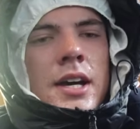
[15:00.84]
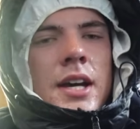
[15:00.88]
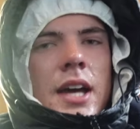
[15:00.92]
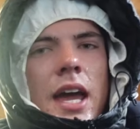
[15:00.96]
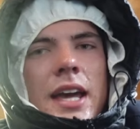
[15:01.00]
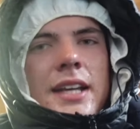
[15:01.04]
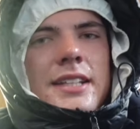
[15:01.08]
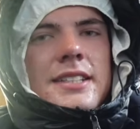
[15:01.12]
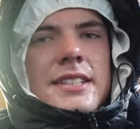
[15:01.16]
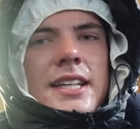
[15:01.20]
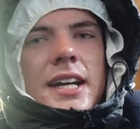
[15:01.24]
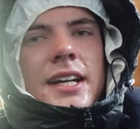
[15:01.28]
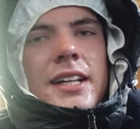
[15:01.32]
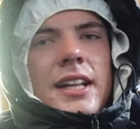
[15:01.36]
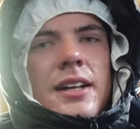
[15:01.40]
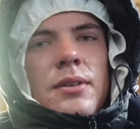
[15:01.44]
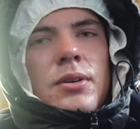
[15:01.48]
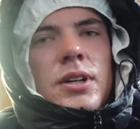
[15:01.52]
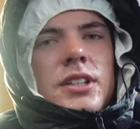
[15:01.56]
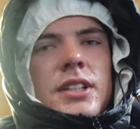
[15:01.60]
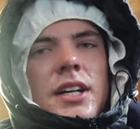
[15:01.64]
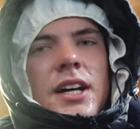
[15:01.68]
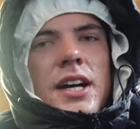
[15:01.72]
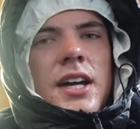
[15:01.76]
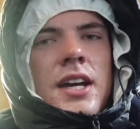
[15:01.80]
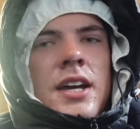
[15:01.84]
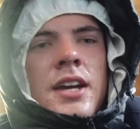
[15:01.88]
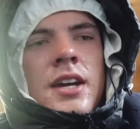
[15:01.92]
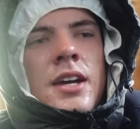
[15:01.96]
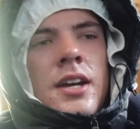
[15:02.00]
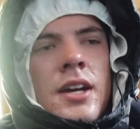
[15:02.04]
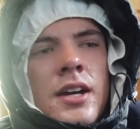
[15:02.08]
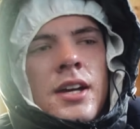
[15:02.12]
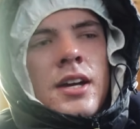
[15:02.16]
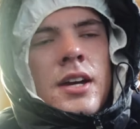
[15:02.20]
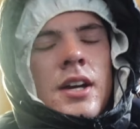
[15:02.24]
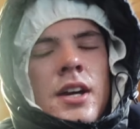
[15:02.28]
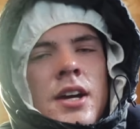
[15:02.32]
exactly what I
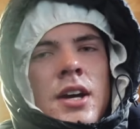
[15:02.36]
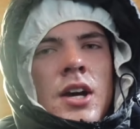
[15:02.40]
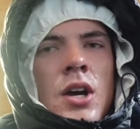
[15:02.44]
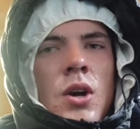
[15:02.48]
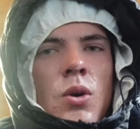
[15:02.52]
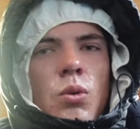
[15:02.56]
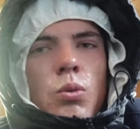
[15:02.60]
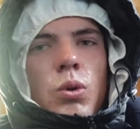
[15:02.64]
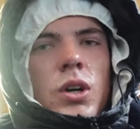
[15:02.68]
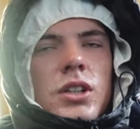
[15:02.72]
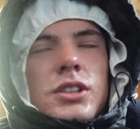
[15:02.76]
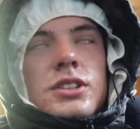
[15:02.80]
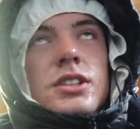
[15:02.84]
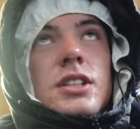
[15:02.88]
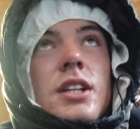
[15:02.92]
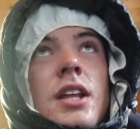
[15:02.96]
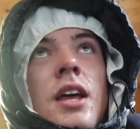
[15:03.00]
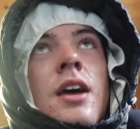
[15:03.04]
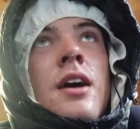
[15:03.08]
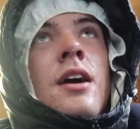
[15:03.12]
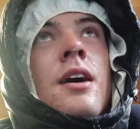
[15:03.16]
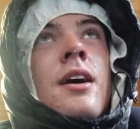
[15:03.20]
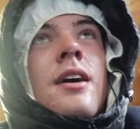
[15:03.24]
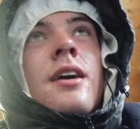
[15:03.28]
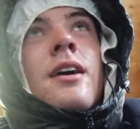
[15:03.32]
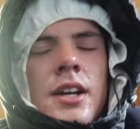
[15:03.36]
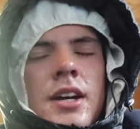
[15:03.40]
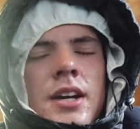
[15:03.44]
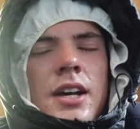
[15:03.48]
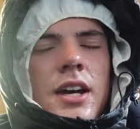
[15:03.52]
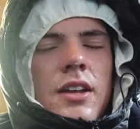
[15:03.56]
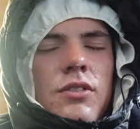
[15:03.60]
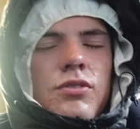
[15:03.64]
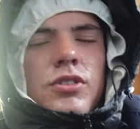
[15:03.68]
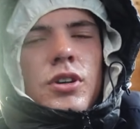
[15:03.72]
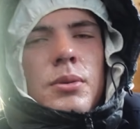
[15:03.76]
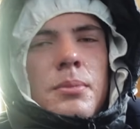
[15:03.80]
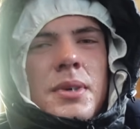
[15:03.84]
wanted.
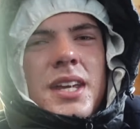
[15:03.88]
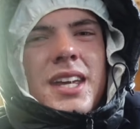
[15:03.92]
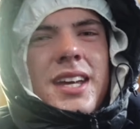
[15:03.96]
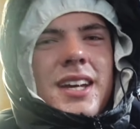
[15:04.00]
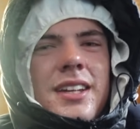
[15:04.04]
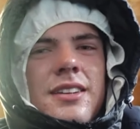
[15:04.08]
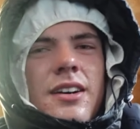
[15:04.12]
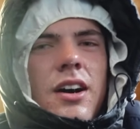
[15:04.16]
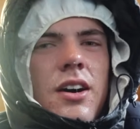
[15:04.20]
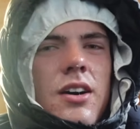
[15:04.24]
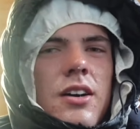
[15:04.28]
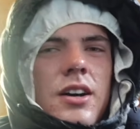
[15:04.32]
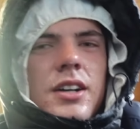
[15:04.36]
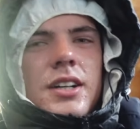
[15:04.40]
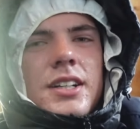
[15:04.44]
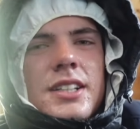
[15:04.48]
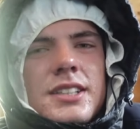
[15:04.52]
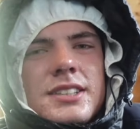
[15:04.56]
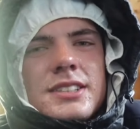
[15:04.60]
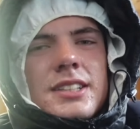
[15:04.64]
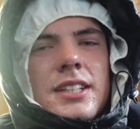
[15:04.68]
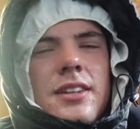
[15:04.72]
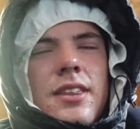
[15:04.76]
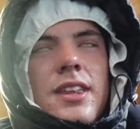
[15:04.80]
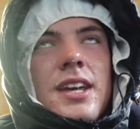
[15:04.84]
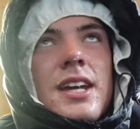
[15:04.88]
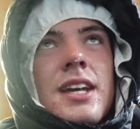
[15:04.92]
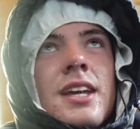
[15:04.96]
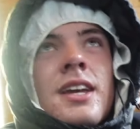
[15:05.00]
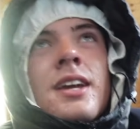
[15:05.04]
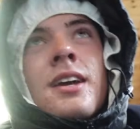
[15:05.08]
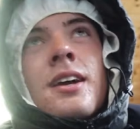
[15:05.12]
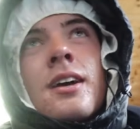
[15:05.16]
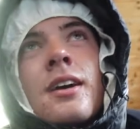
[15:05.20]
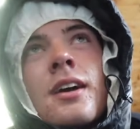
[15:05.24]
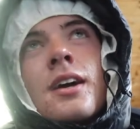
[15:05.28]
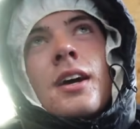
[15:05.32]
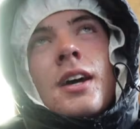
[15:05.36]
And for me, the hardest thing
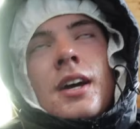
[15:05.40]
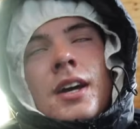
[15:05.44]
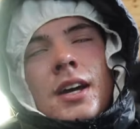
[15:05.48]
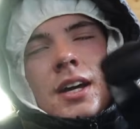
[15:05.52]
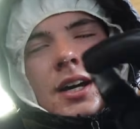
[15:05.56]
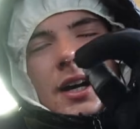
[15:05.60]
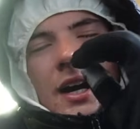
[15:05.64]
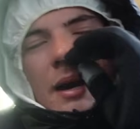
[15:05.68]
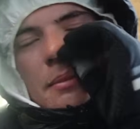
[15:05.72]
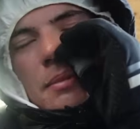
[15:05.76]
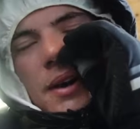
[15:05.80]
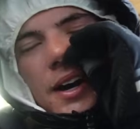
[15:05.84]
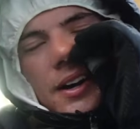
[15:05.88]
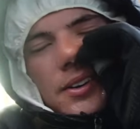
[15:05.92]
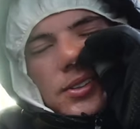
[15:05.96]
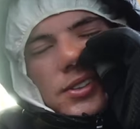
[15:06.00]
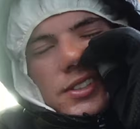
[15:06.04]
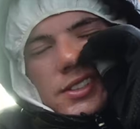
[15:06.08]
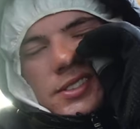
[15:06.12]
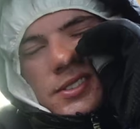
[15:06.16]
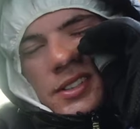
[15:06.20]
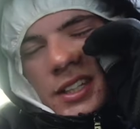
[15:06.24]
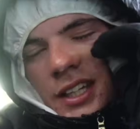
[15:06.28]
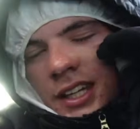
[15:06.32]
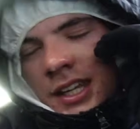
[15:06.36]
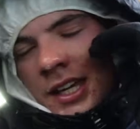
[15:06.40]
about doing